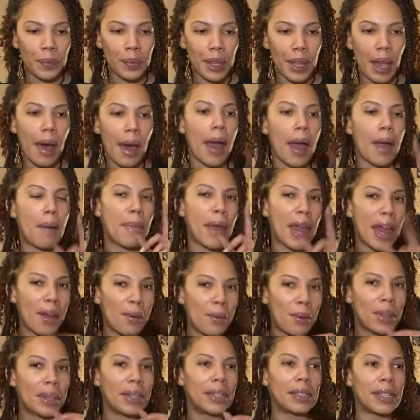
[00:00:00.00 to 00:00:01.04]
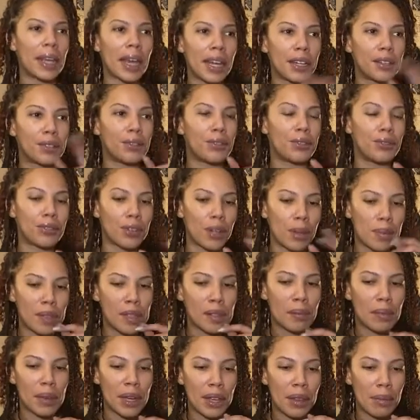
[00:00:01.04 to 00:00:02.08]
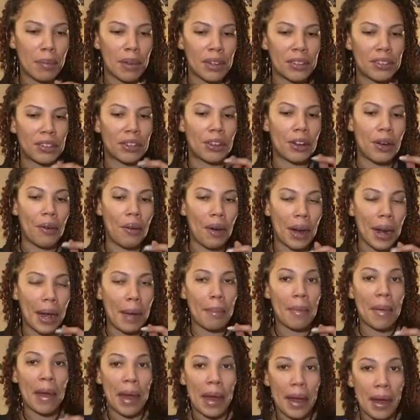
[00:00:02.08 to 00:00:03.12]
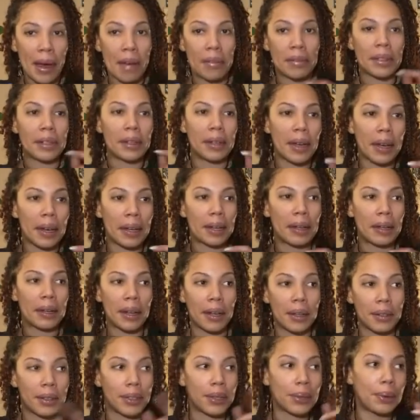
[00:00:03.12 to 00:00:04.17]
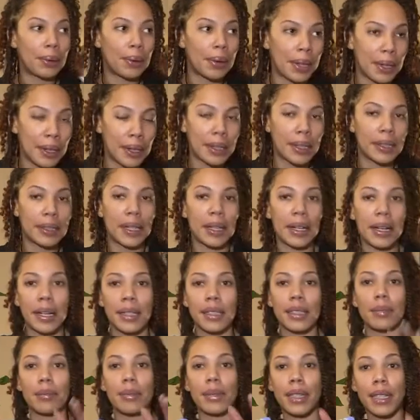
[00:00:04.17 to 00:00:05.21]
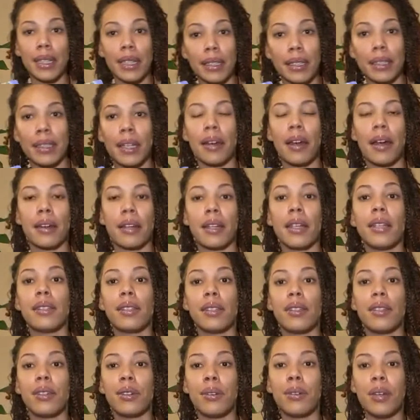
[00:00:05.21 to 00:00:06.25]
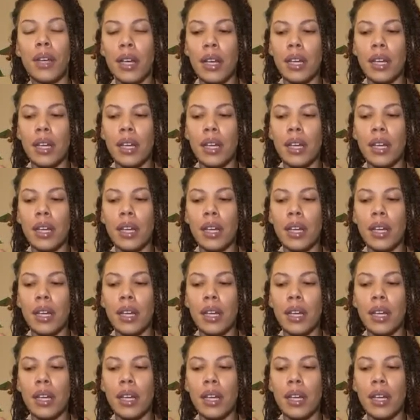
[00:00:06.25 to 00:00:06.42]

I may want to take 2 trips a month, but you know what? I may have to knock it down to one because I got some things that I need to do.